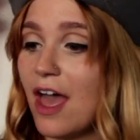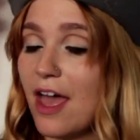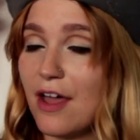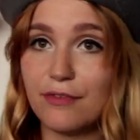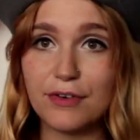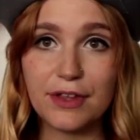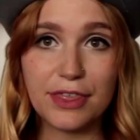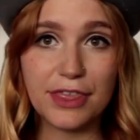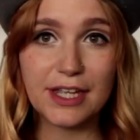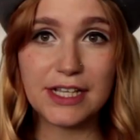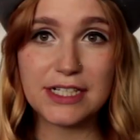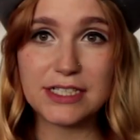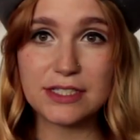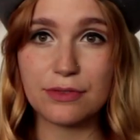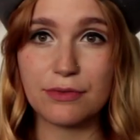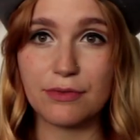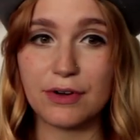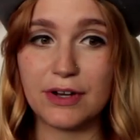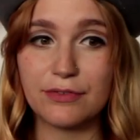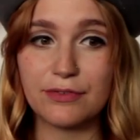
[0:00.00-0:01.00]
Everything is
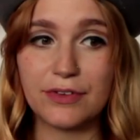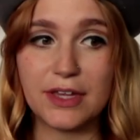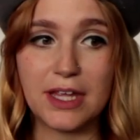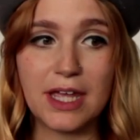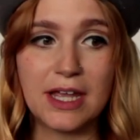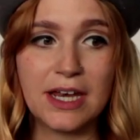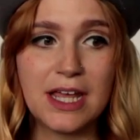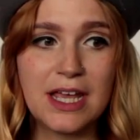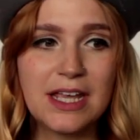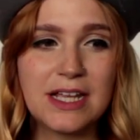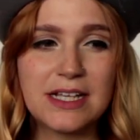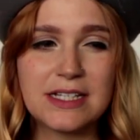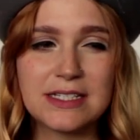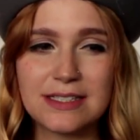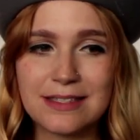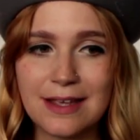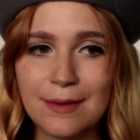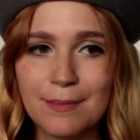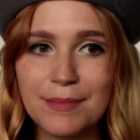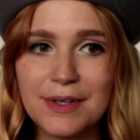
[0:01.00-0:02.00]
thrifted,
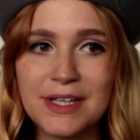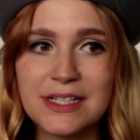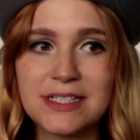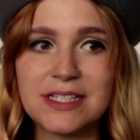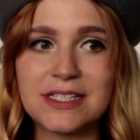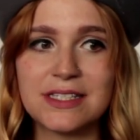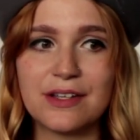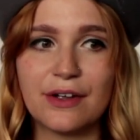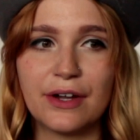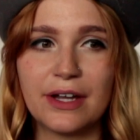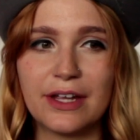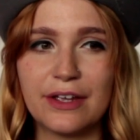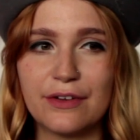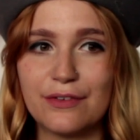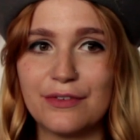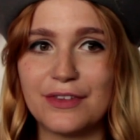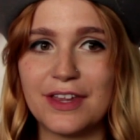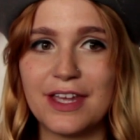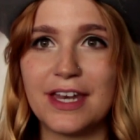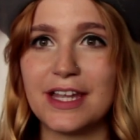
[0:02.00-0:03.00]
some pieces are
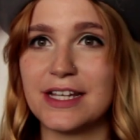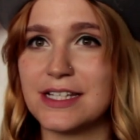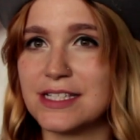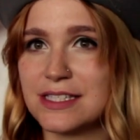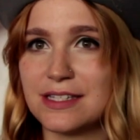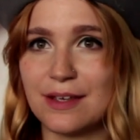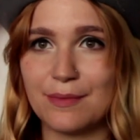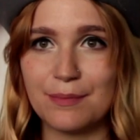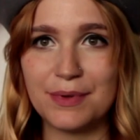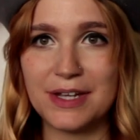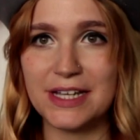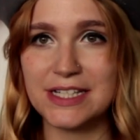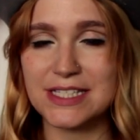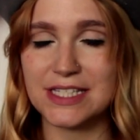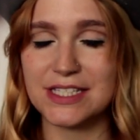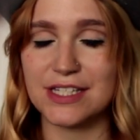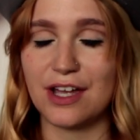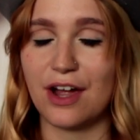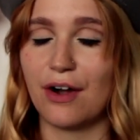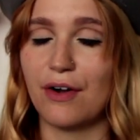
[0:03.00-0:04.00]
gifted, and some
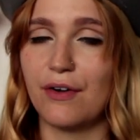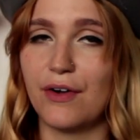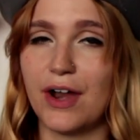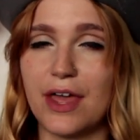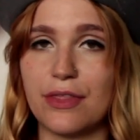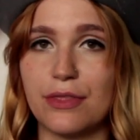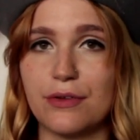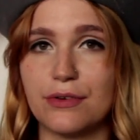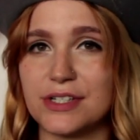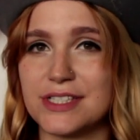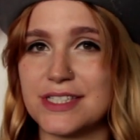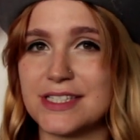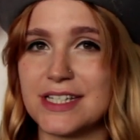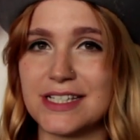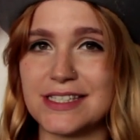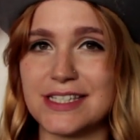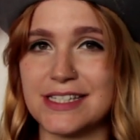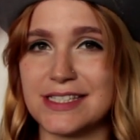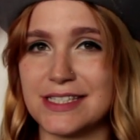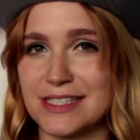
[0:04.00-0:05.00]
pieces are rather
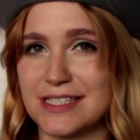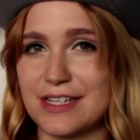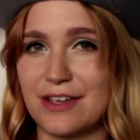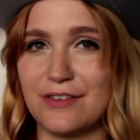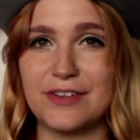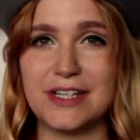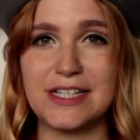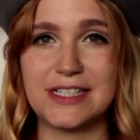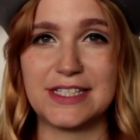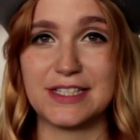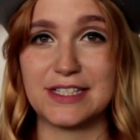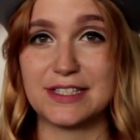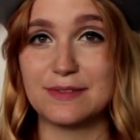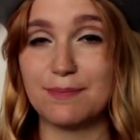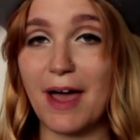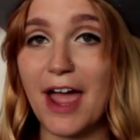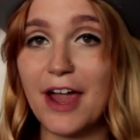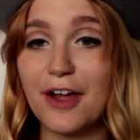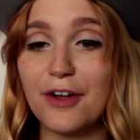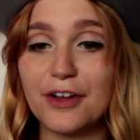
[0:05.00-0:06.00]
60s and 70s
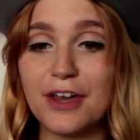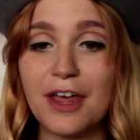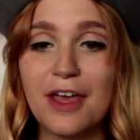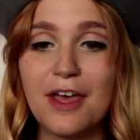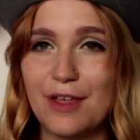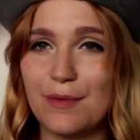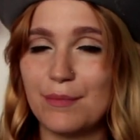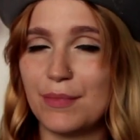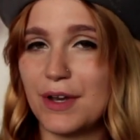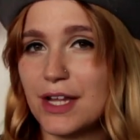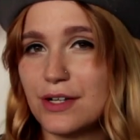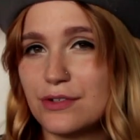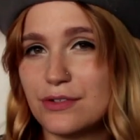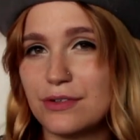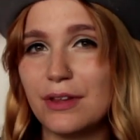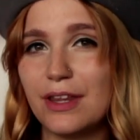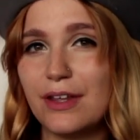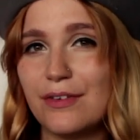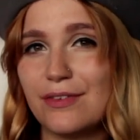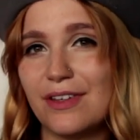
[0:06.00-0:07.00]
inspired, but I
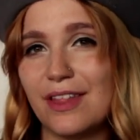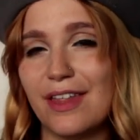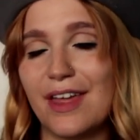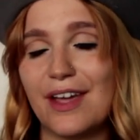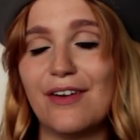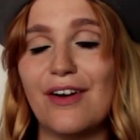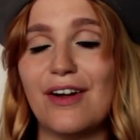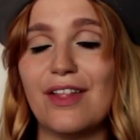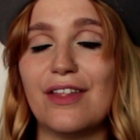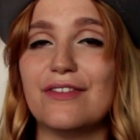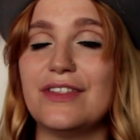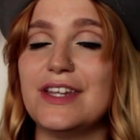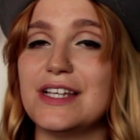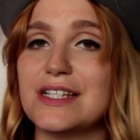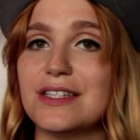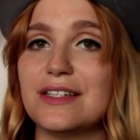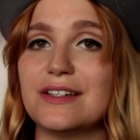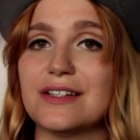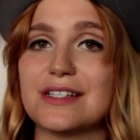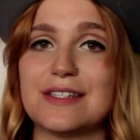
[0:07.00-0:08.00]
truly feel like all of
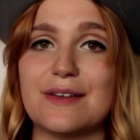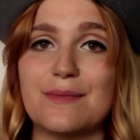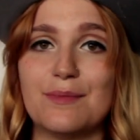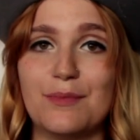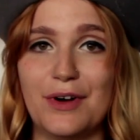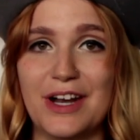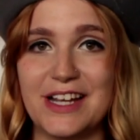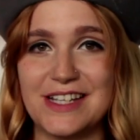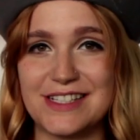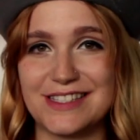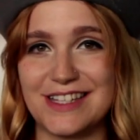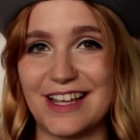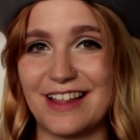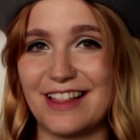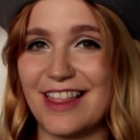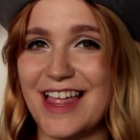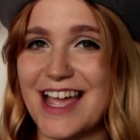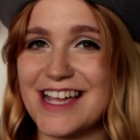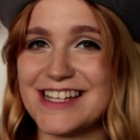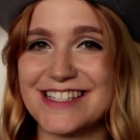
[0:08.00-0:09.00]
these looks embrace the
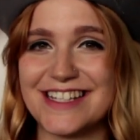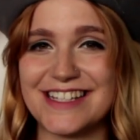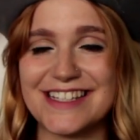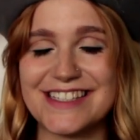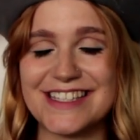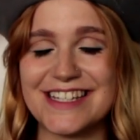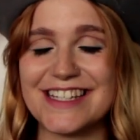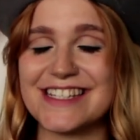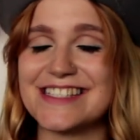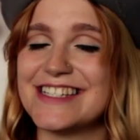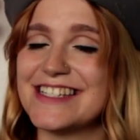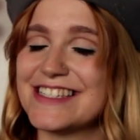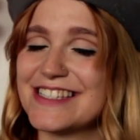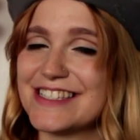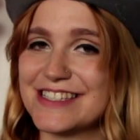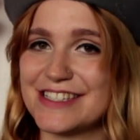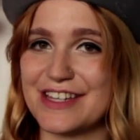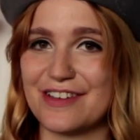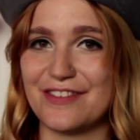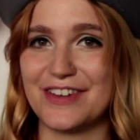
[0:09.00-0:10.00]
classic 60s
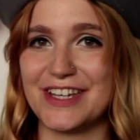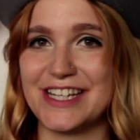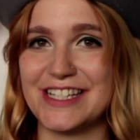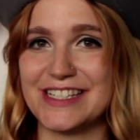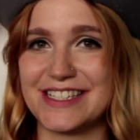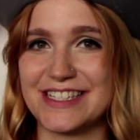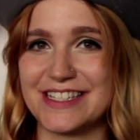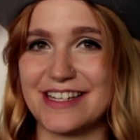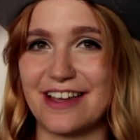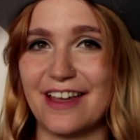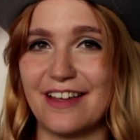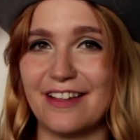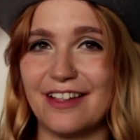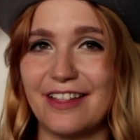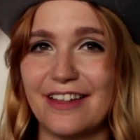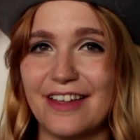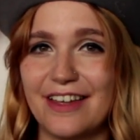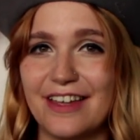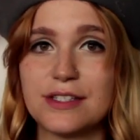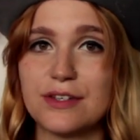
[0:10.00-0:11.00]
and 70s
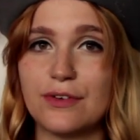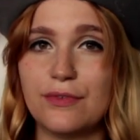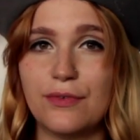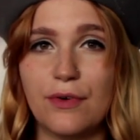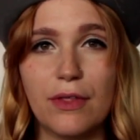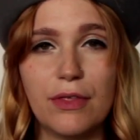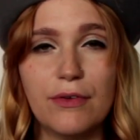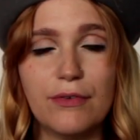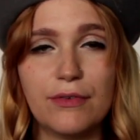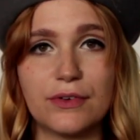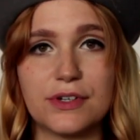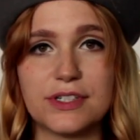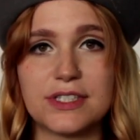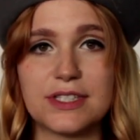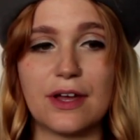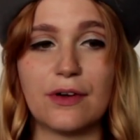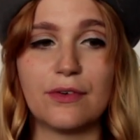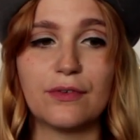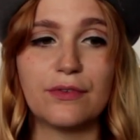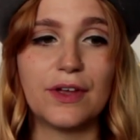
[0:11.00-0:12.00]
style. So for the
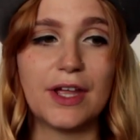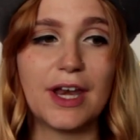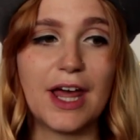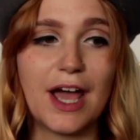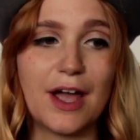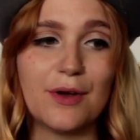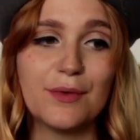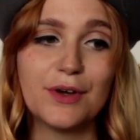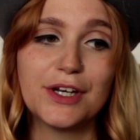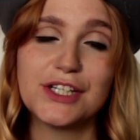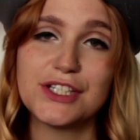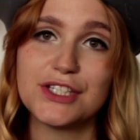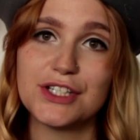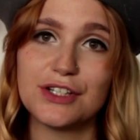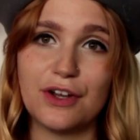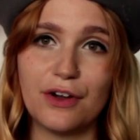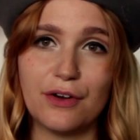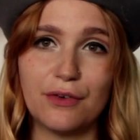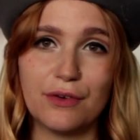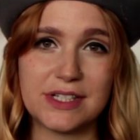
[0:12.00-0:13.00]
first outfit, I wanted
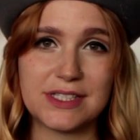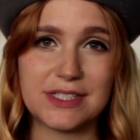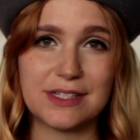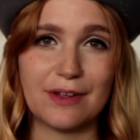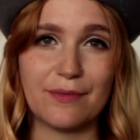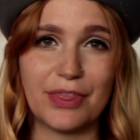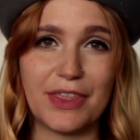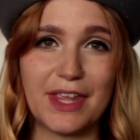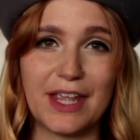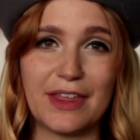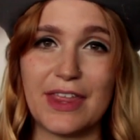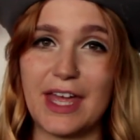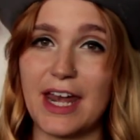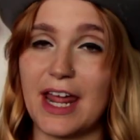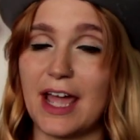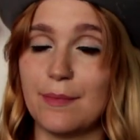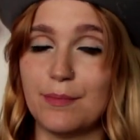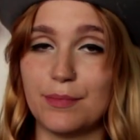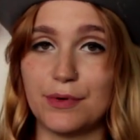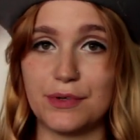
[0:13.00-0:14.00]
to go with something that
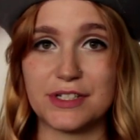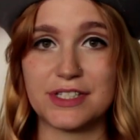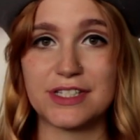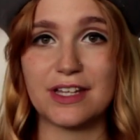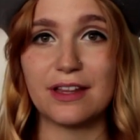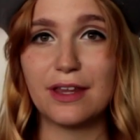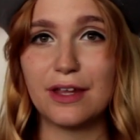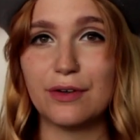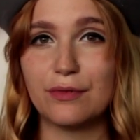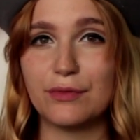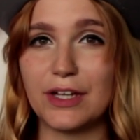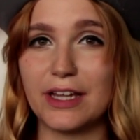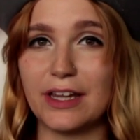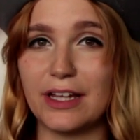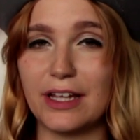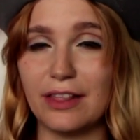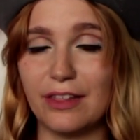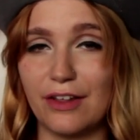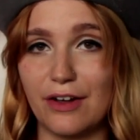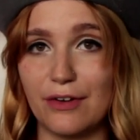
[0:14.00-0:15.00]
I personally
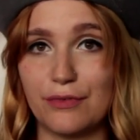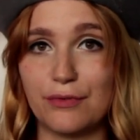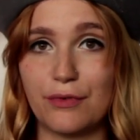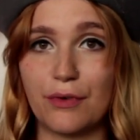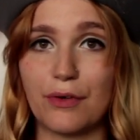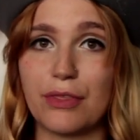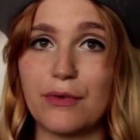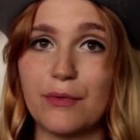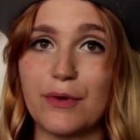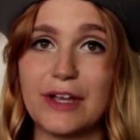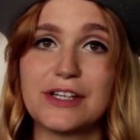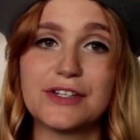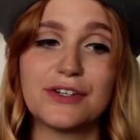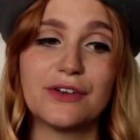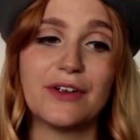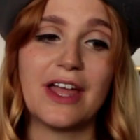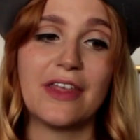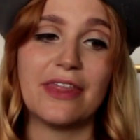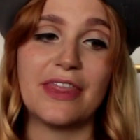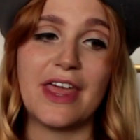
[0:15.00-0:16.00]
really love for the
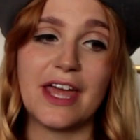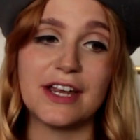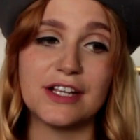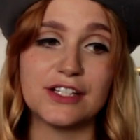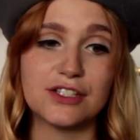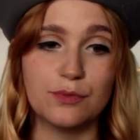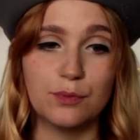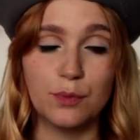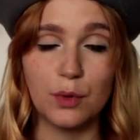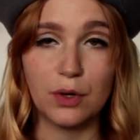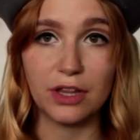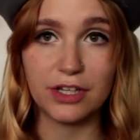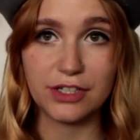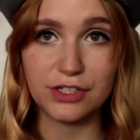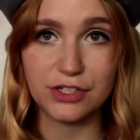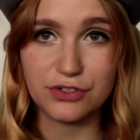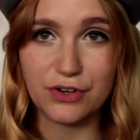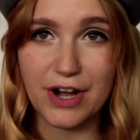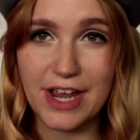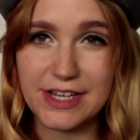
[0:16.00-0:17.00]
winter, and that is
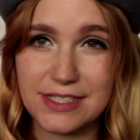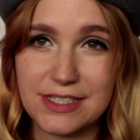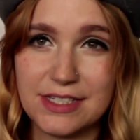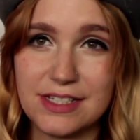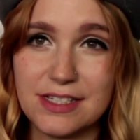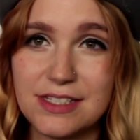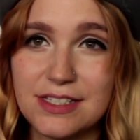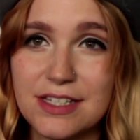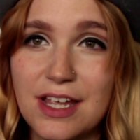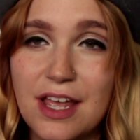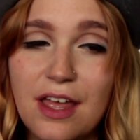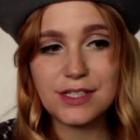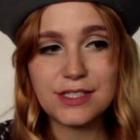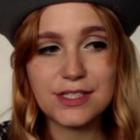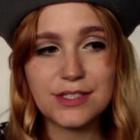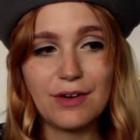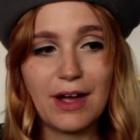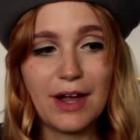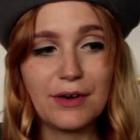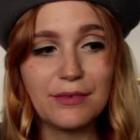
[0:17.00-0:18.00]
woolen dresses.
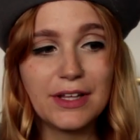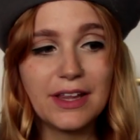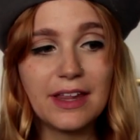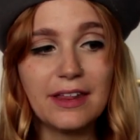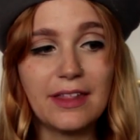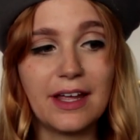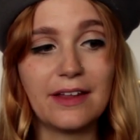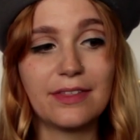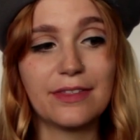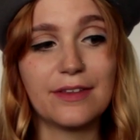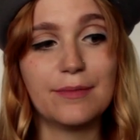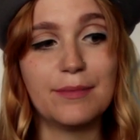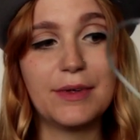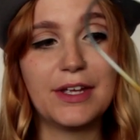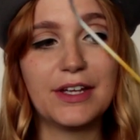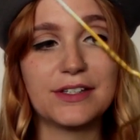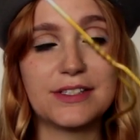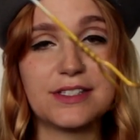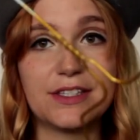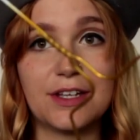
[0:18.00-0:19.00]
So I really like them
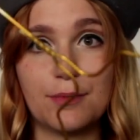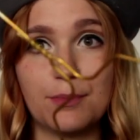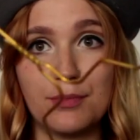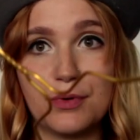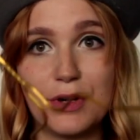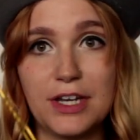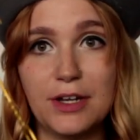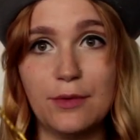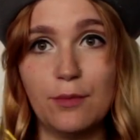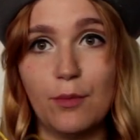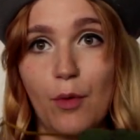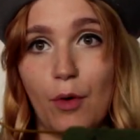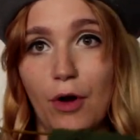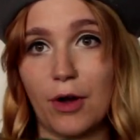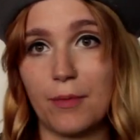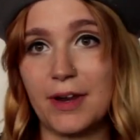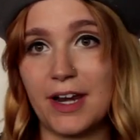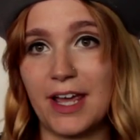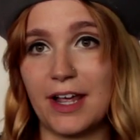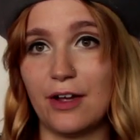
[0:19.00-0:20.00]
because they're pretty
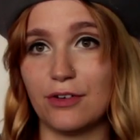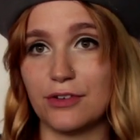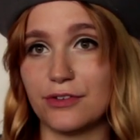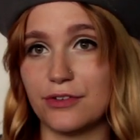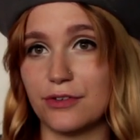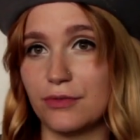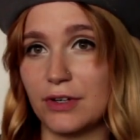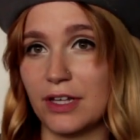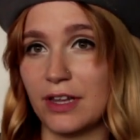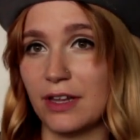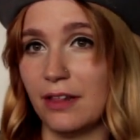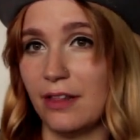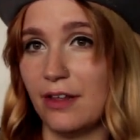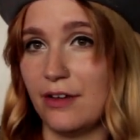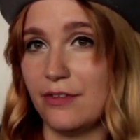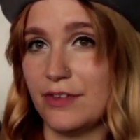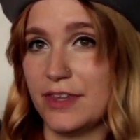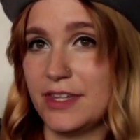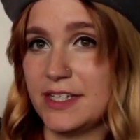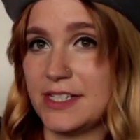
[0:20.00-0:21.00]
warm, and I also really
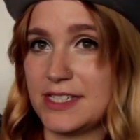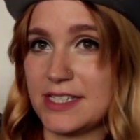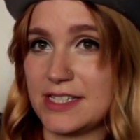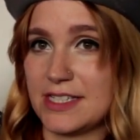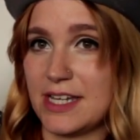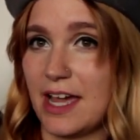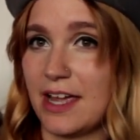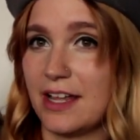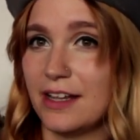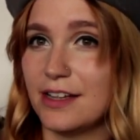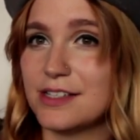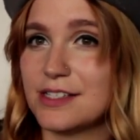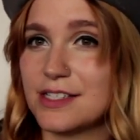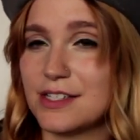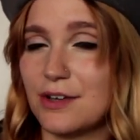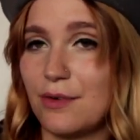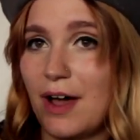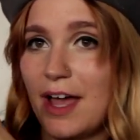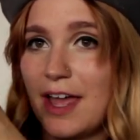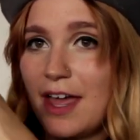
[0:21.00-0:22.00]
love the style.
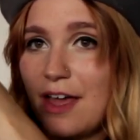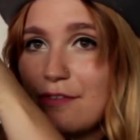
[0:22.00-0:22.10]
So I